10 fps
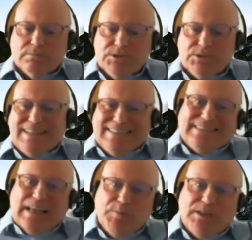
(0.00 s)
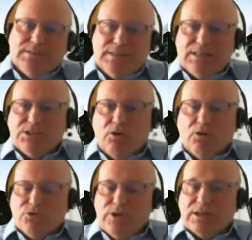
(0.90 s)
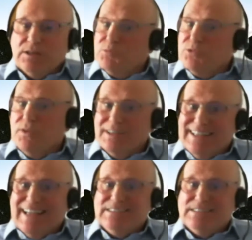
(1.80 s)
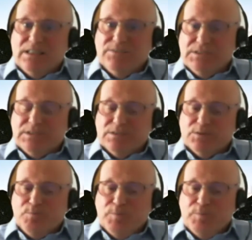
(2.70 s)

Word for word: just a semi detached contractor providing services